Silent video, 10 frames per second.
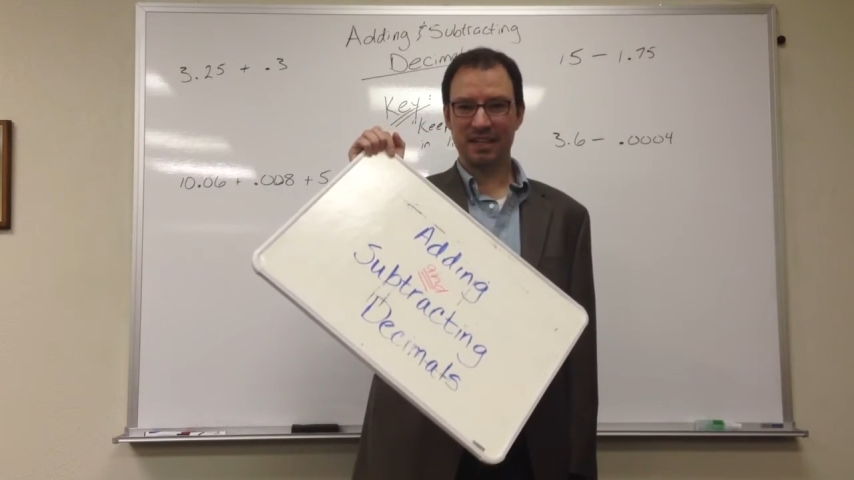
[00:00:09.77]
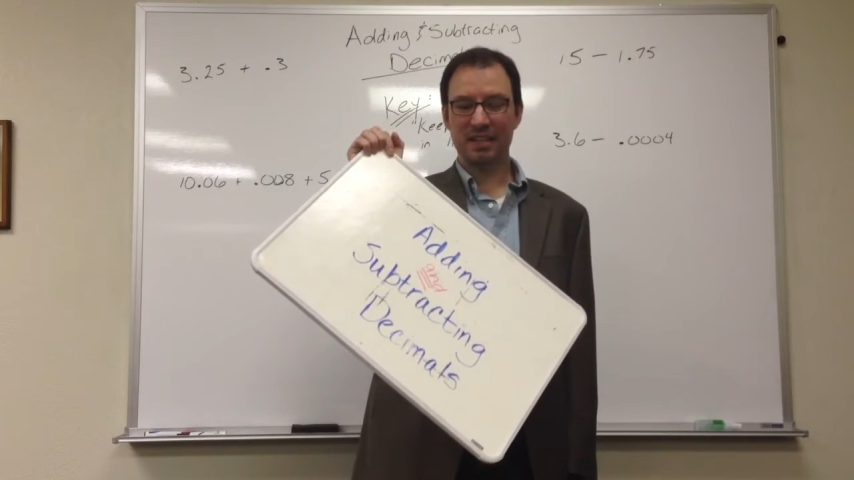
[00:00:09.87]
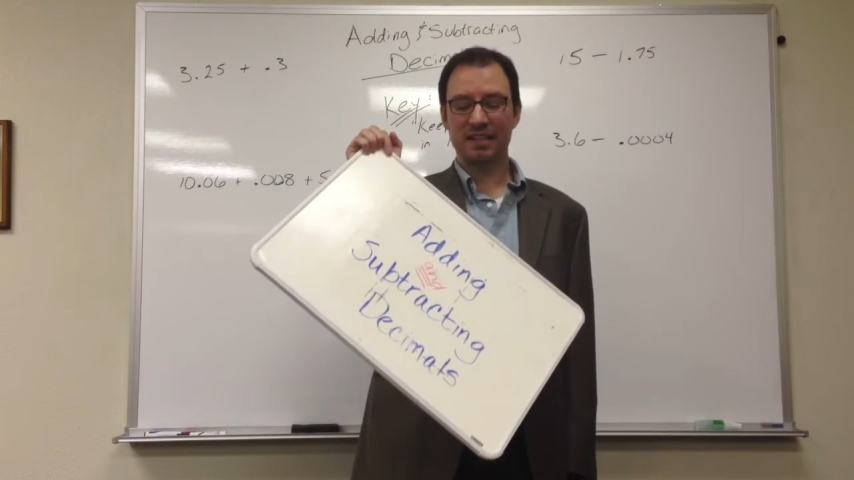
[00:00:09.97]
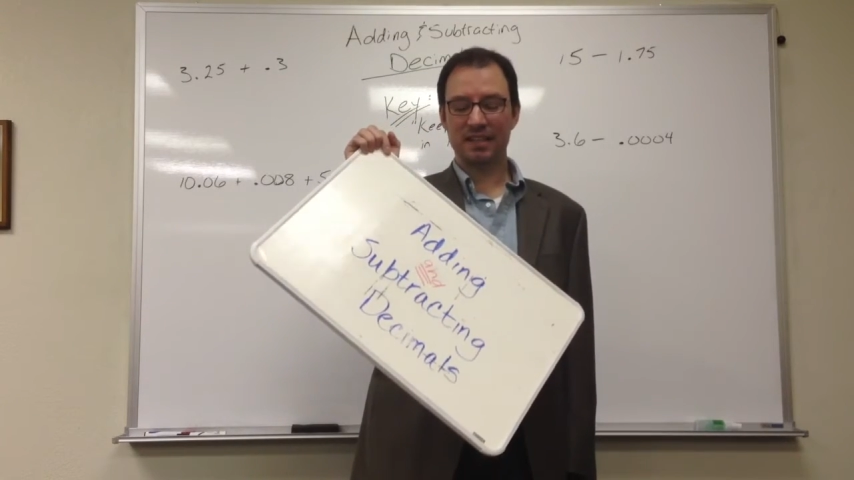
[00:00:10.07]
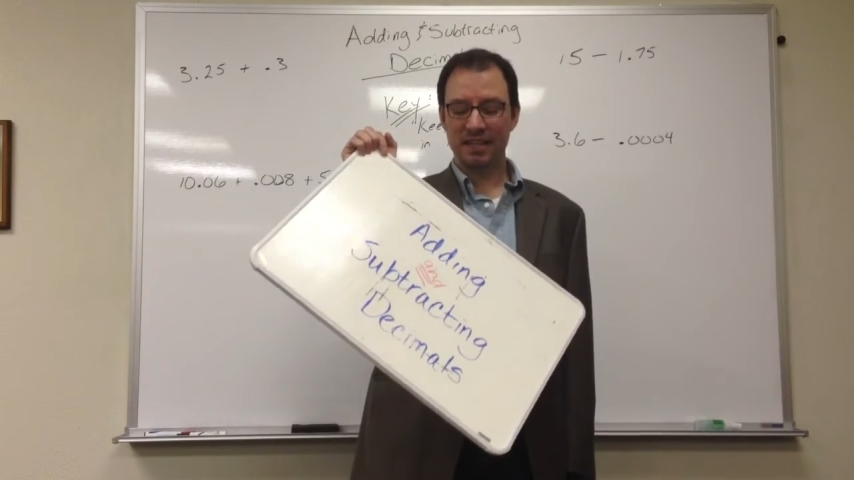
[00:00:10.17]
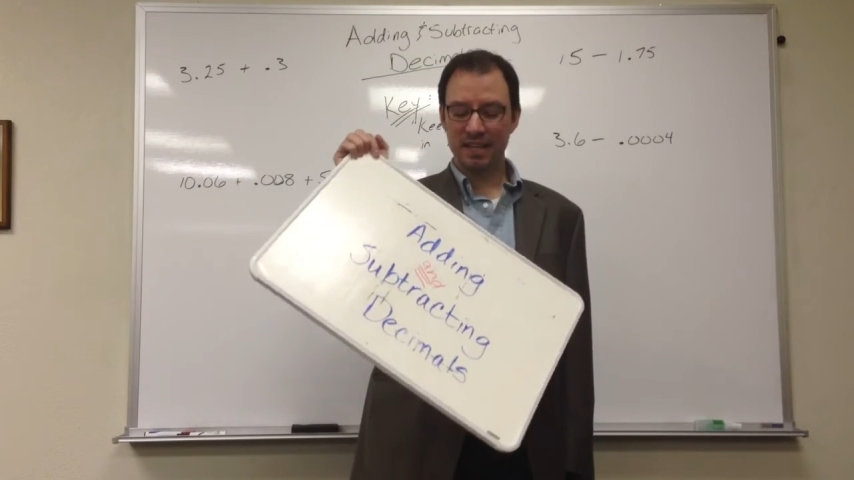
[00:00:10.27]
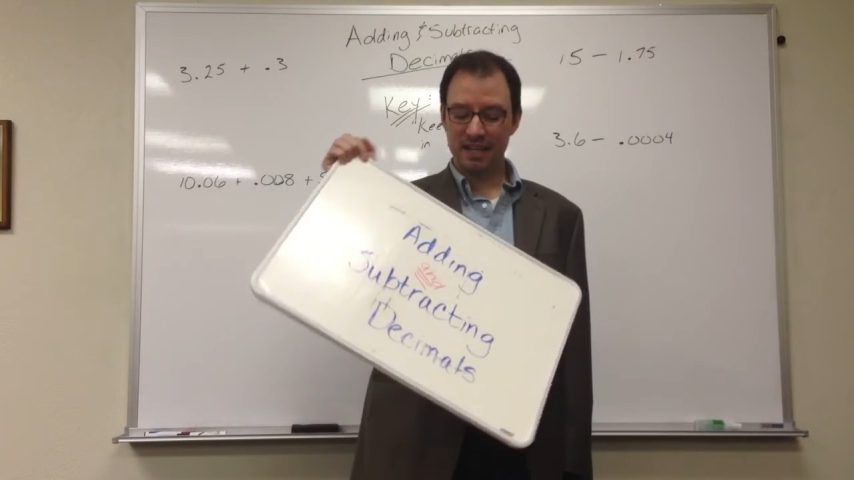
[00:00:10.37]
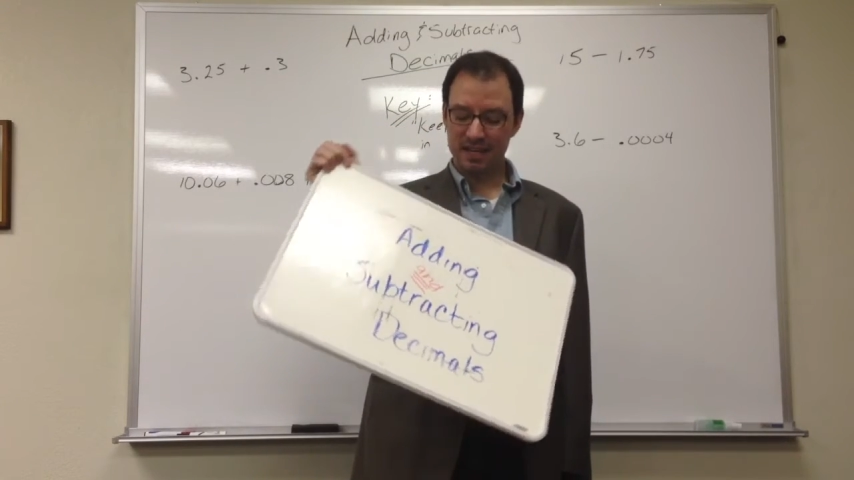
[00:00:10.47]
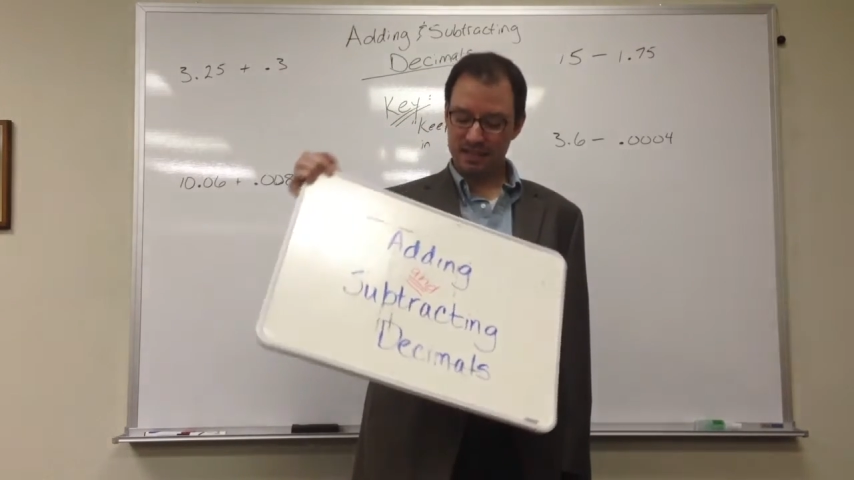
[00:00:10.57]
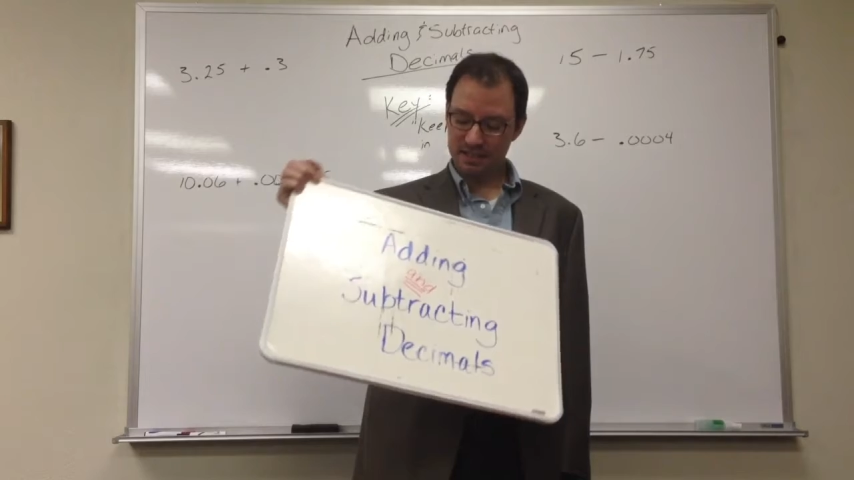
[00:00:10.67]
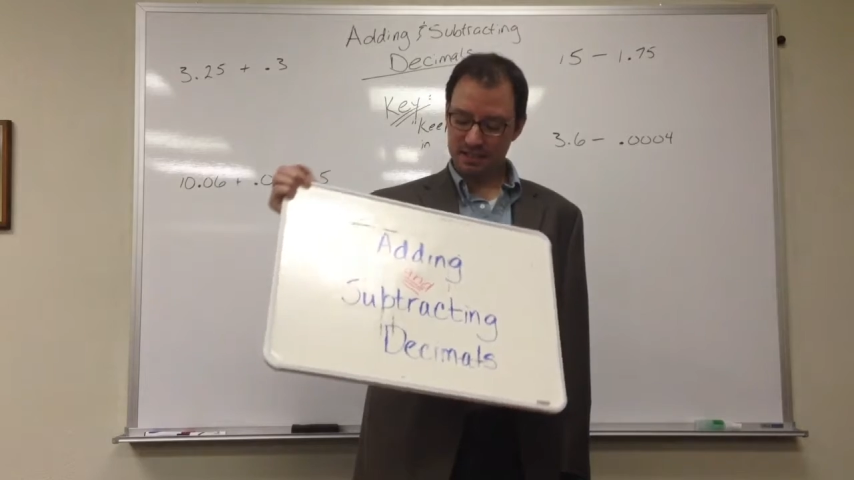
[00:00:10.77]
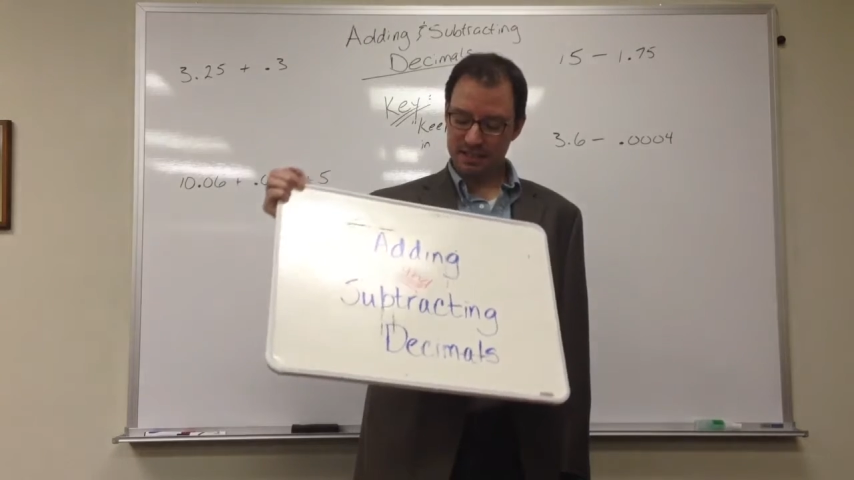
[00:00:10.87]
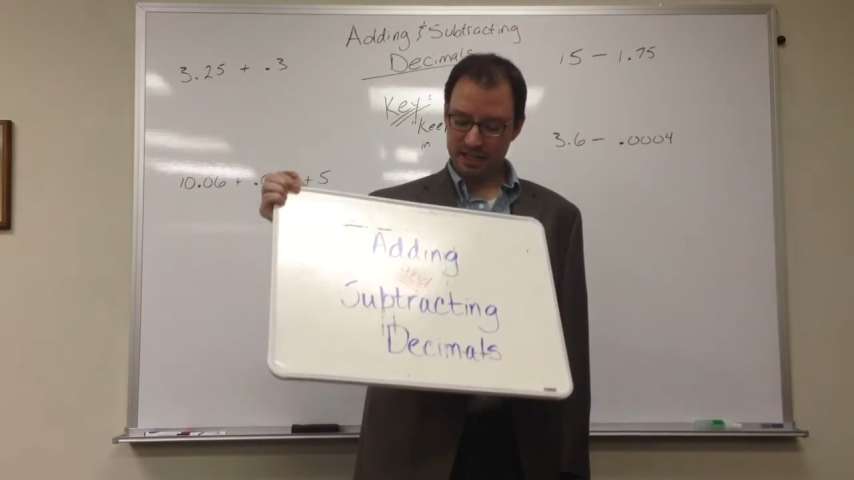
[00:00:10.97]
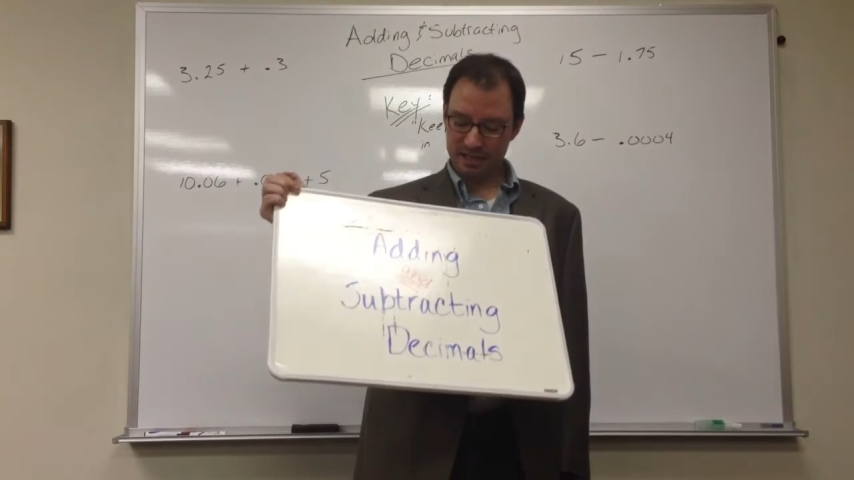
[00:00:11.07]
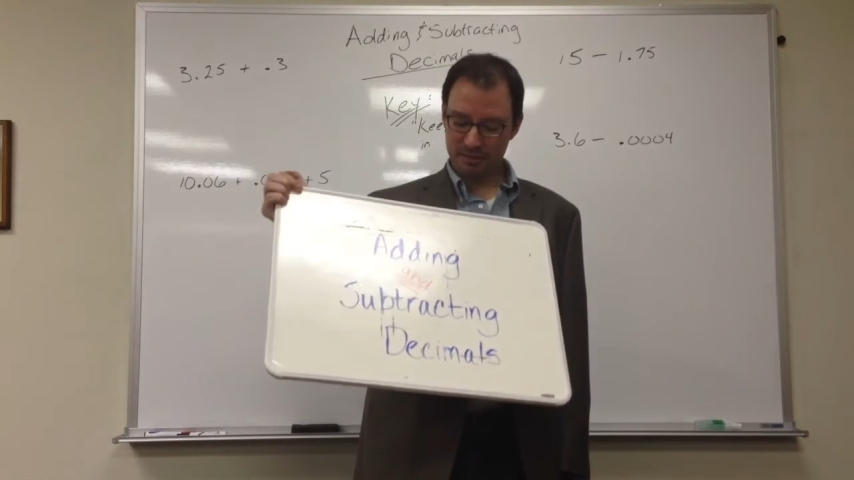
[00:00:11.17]
The key to
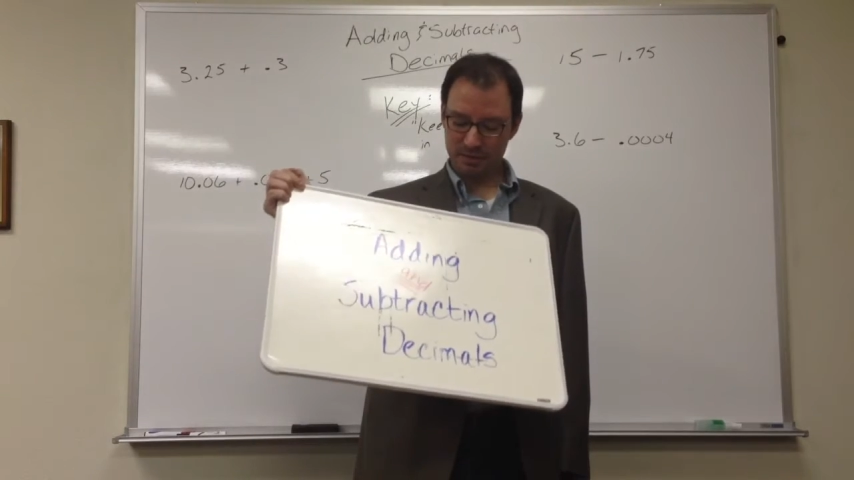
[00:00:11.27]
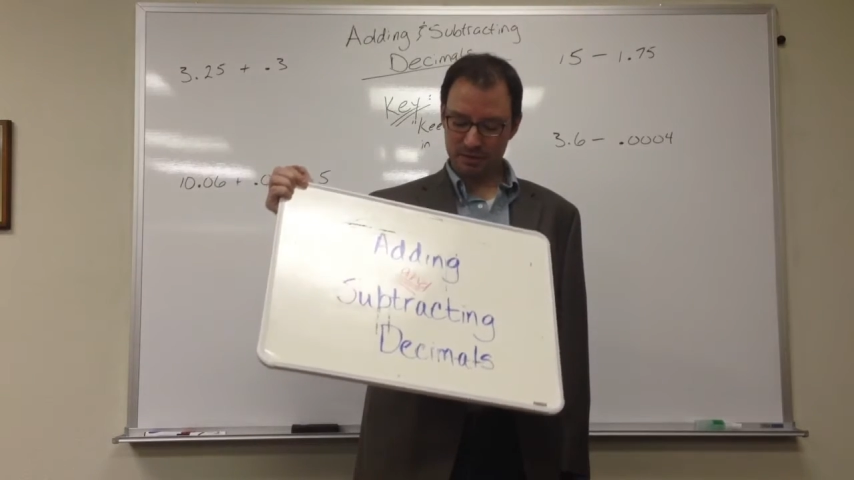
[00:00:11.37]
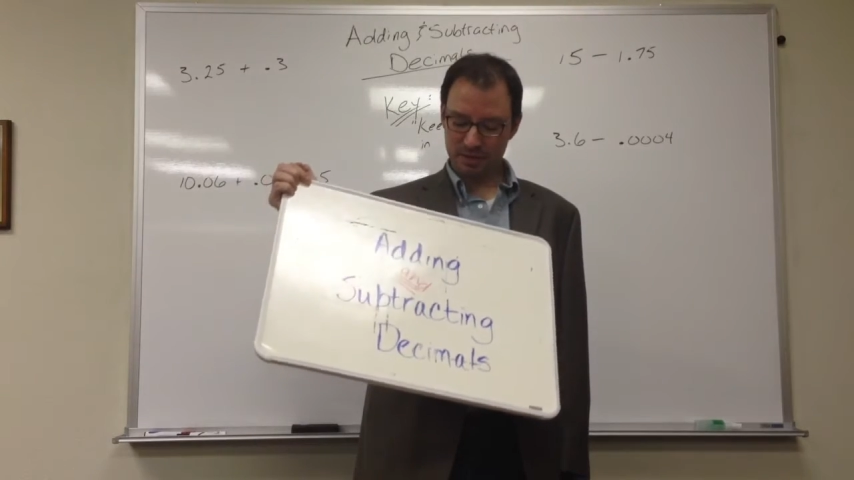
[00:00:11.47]
decimals